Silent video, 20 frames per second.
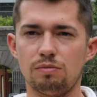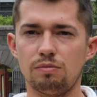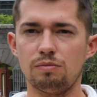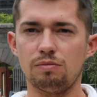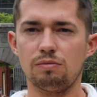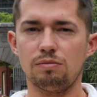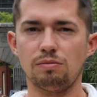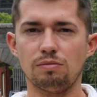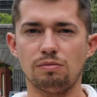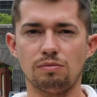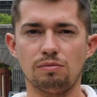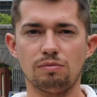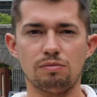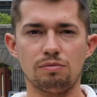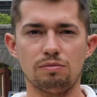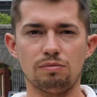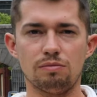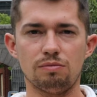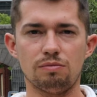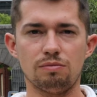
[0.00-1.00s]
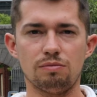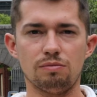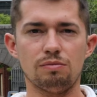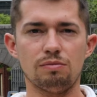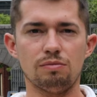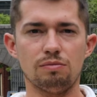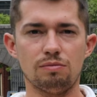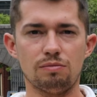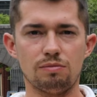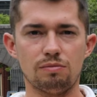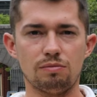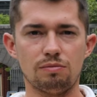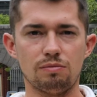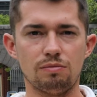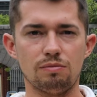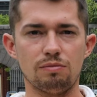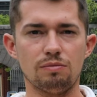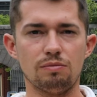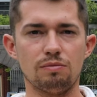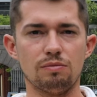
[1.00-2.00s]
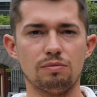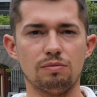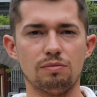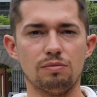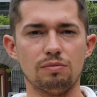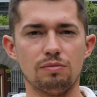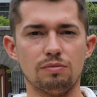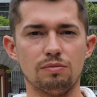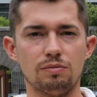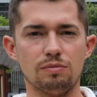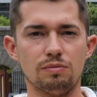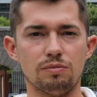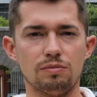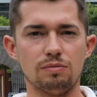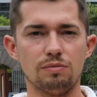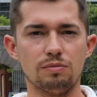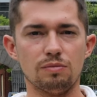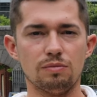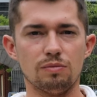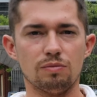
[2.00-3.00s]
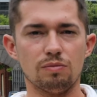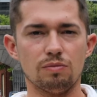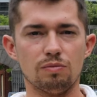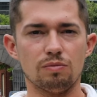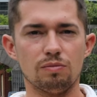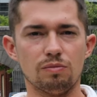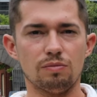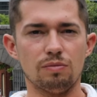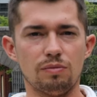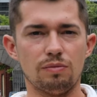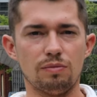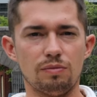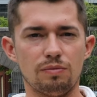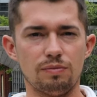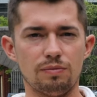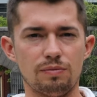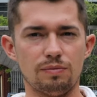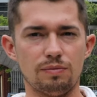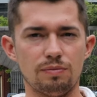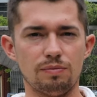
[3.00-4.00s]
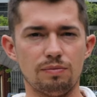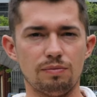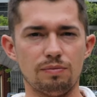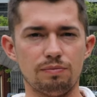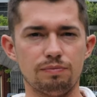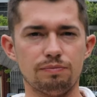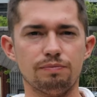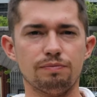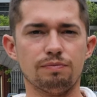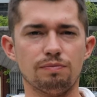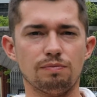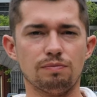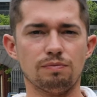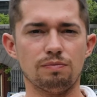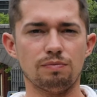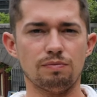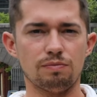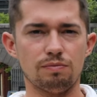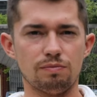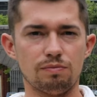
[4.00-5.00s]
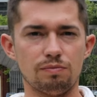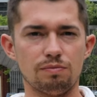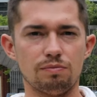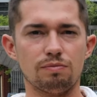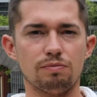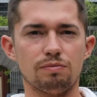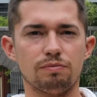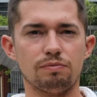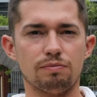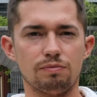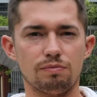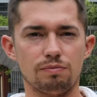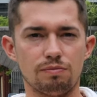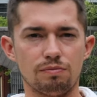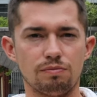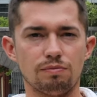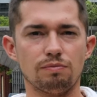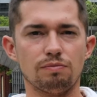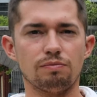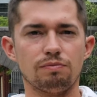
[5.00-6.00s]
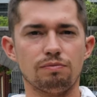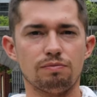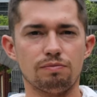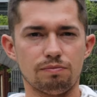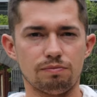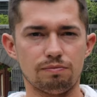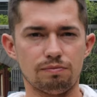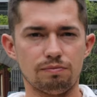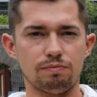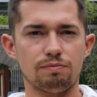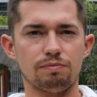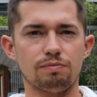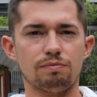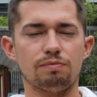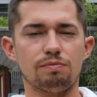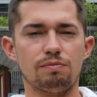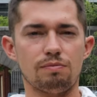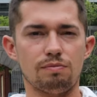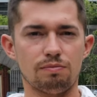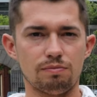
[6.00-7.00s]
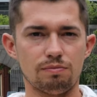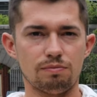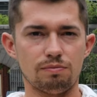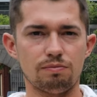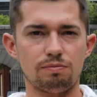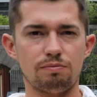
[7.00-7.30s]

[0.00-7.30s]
The person shown says nothing.